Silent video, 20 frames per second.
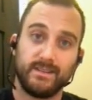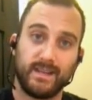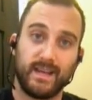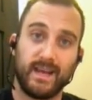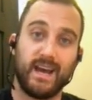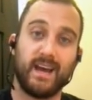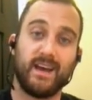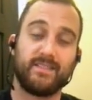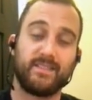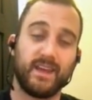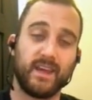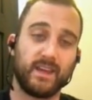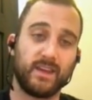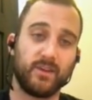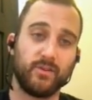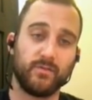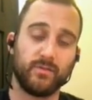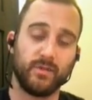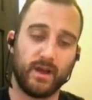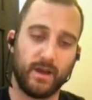Yeah,
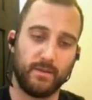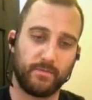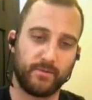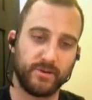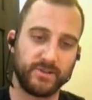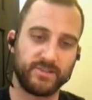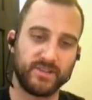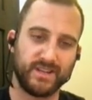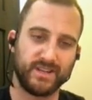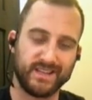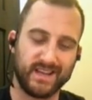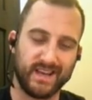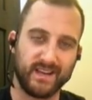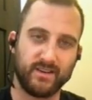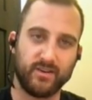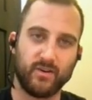thank you. I appreciate that.